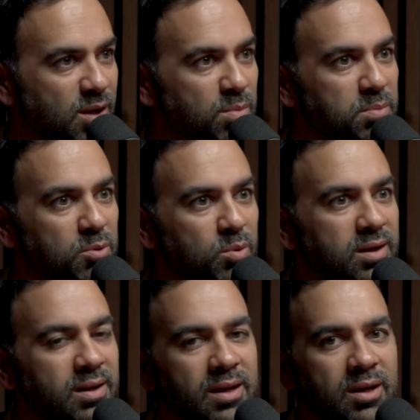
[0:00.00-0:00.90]
i remember
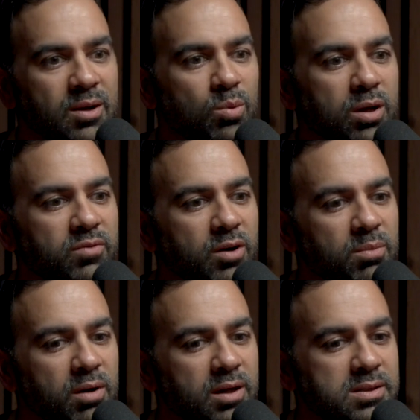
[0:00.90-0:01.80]
when one of our
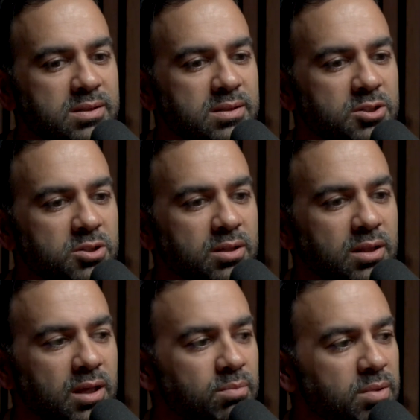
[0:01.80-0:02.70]
mosques in
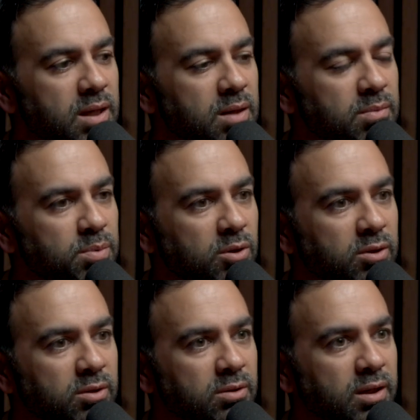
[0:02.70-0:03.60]
sugarland became a
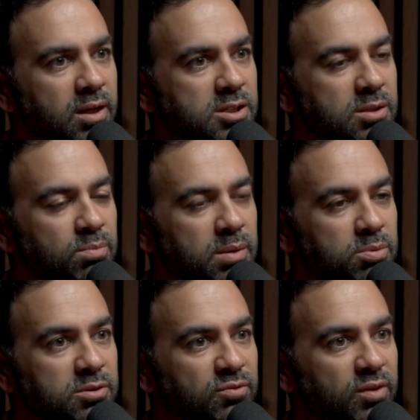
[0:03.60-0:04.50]
polling location
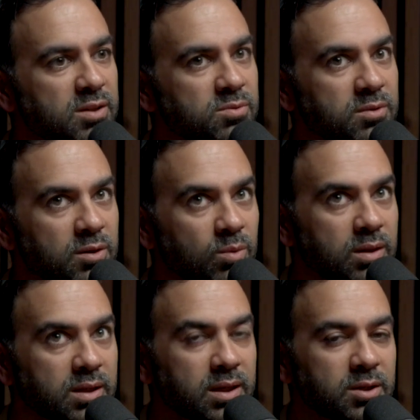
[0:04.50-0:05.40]
people's face when they'd
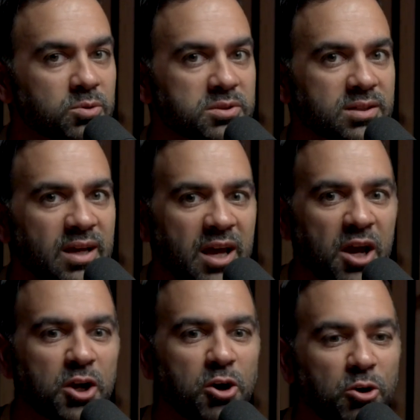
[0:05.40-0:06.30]
walk in it was a
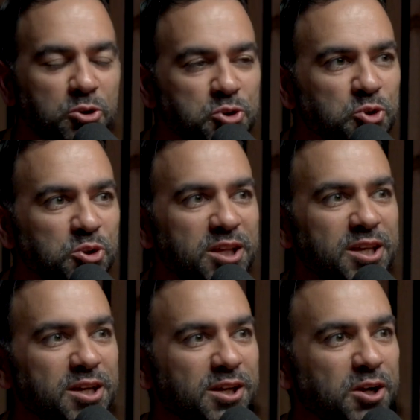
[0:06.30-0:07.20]

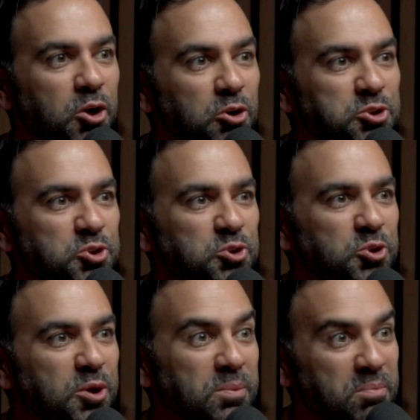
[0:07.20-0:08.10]
culturally
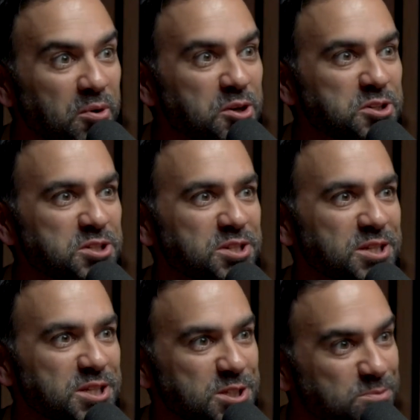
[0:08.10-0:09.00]
cultural immersion
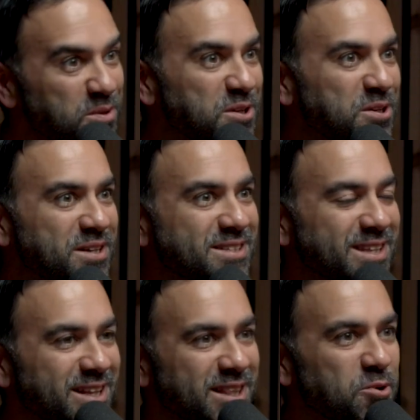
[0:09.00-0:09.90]
experience
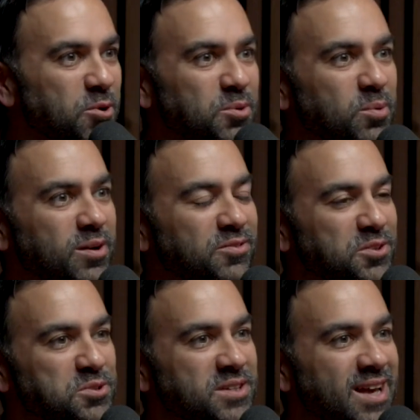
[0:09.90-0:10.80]
like they were in one of
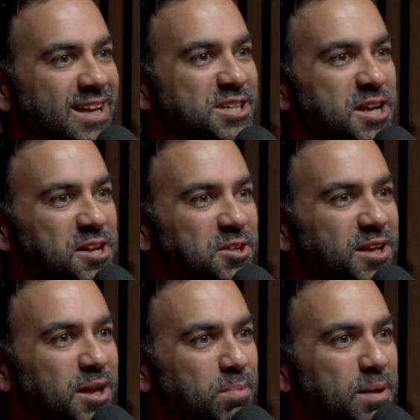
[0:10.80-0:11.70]
those channel
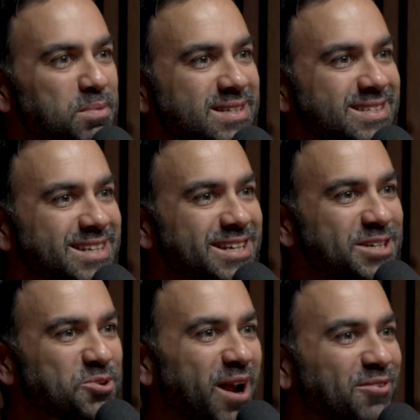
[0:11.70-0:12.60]
8 PBS
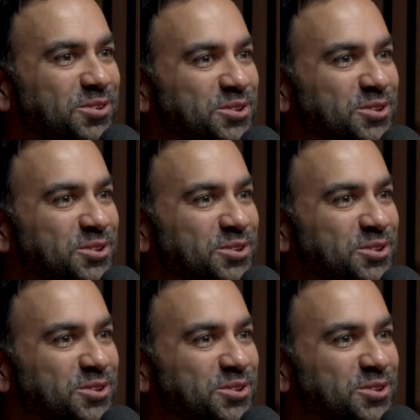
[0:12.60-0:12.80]
travel